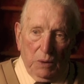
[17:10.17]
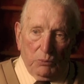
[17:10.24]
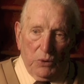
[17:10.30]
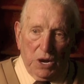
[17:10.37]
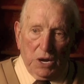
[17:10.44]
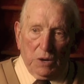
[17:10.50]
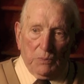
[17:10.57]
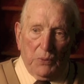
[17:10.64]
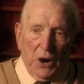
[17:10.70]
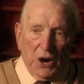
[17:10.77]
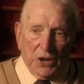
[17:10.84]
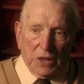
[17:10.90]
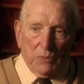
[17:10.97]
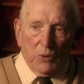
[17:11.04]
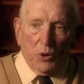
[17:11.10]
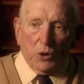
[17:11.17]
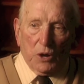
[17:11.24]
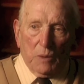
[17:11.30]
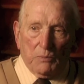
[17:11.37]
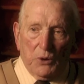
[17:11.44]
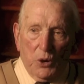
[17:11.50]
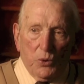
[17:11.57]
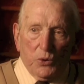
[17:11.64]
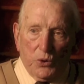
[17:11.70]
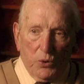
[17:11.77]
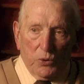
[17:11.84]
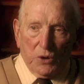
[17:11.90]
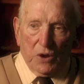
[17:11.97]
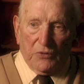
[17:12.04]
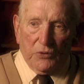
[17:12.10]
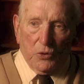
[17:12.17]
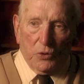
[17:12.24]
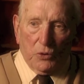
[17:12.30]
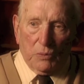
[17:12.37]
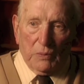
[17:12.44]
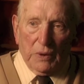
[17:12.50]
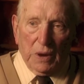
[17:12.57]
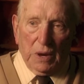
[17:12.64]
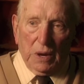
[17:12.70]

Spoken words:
buy them all a blue uniform."